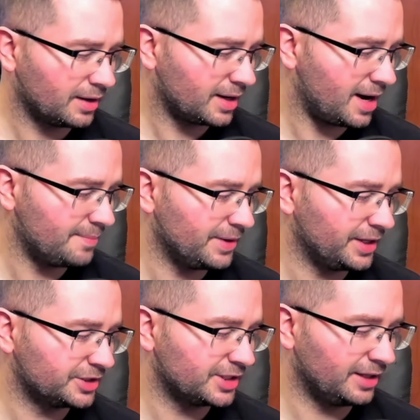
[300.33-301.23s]

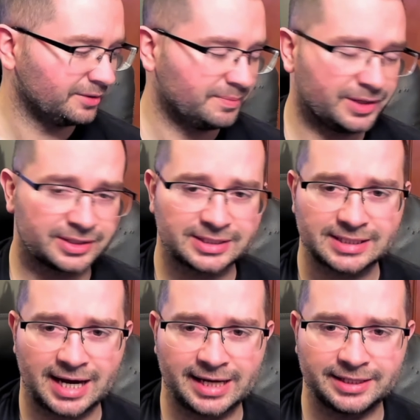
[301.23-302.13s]
Kombat Shaolin Monks,
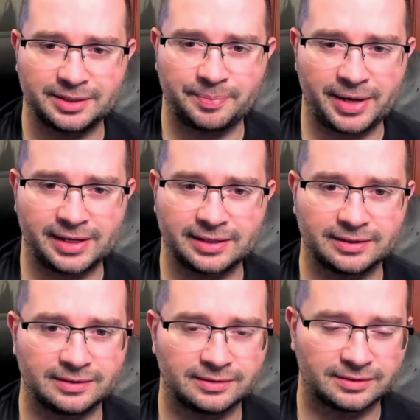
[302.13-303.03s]
I ended up
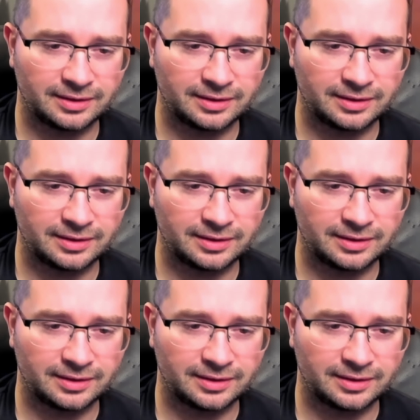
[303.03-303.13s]
paying